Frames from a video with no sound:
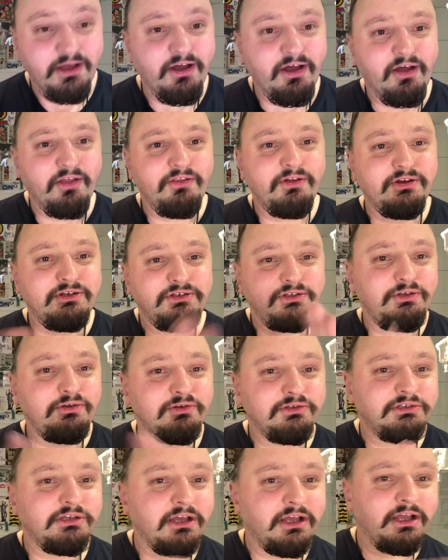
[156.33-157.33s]
Others
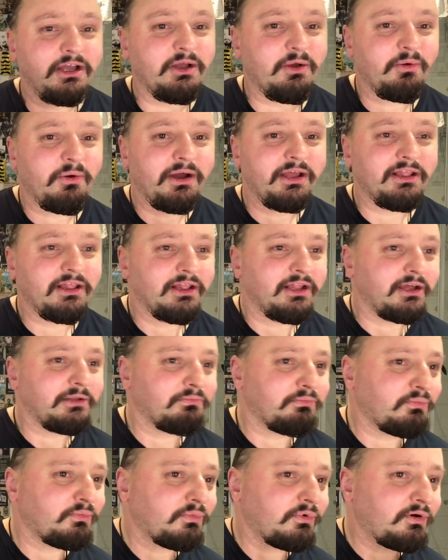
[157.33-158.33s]
use quite a
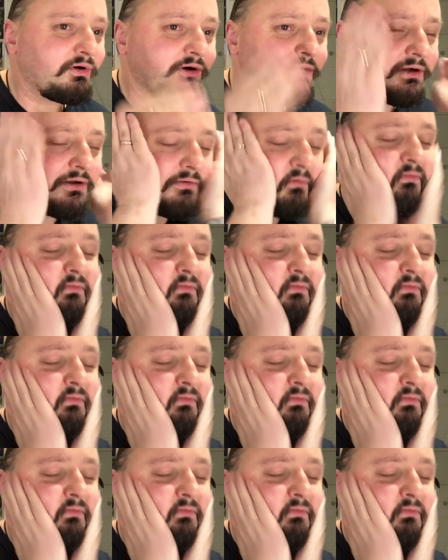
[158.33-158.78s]
lot more.